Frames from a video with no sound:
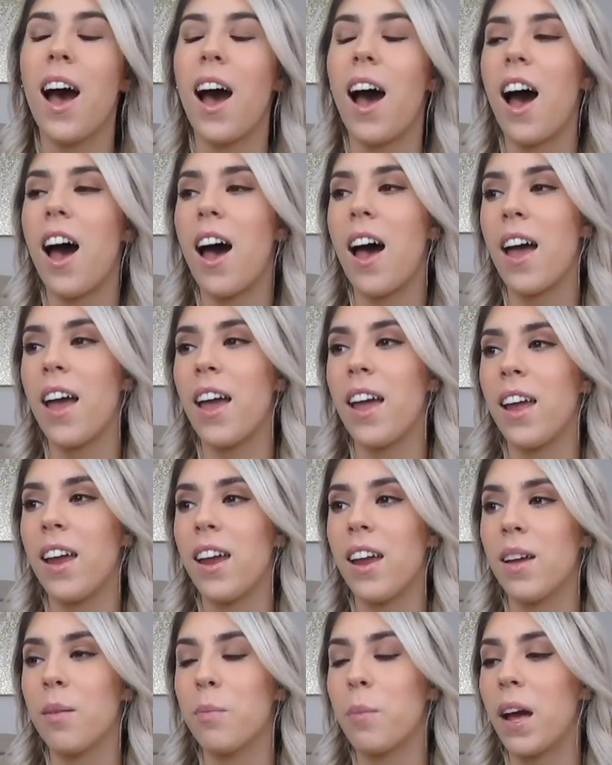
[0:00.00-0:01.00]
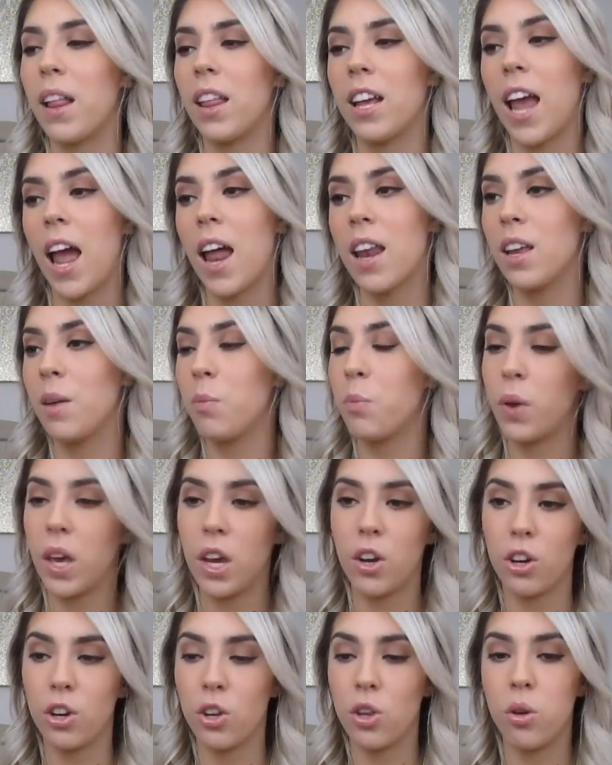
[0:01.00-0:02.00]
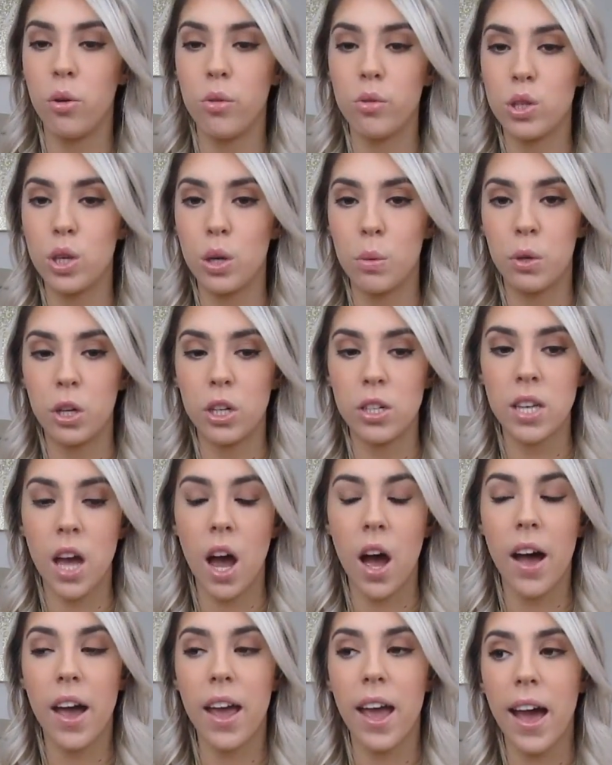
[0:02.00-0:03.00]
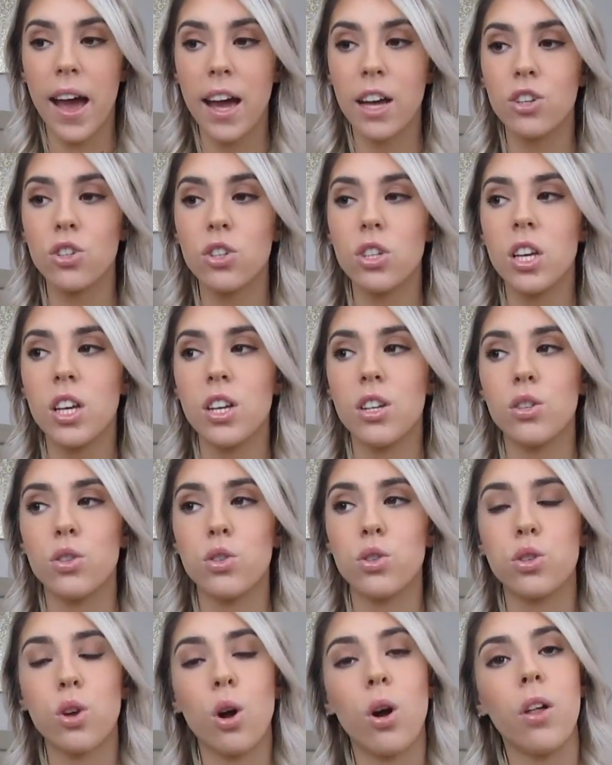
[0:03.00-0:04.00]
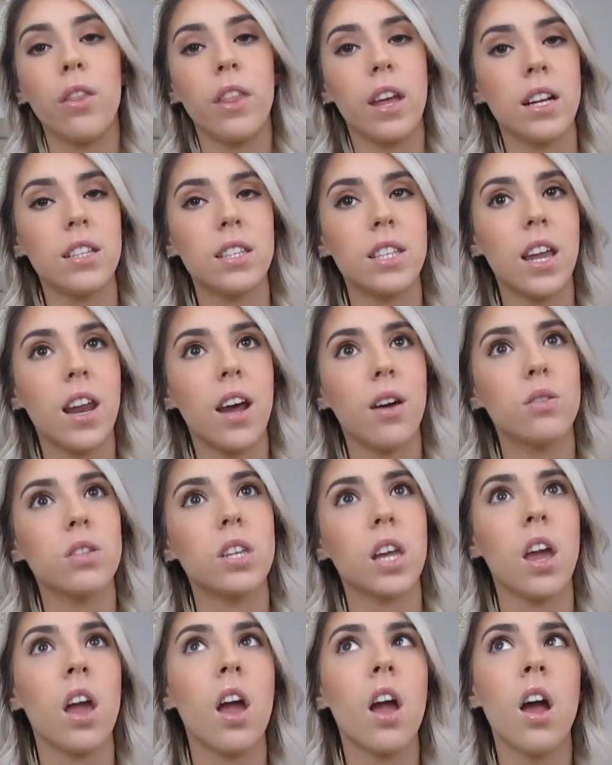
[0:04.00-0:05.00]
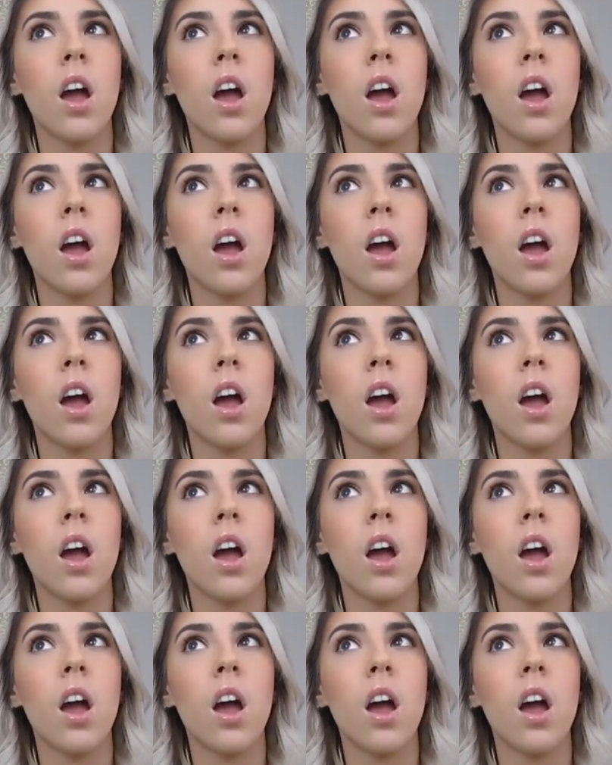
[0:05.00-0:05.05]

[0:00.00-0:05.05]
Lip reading: by like any bigger YouTubers, I actually saw this and I was like,